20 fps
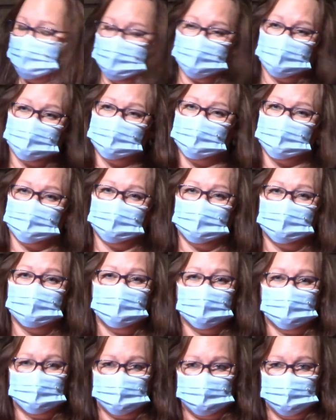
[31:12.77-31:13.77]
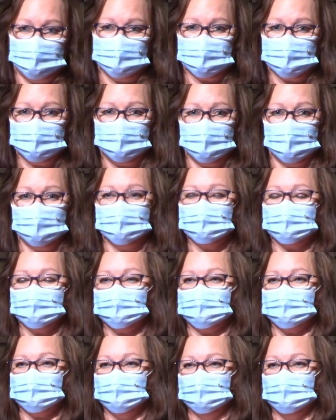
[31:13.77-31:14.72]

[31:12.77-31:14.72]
regularly as young folks,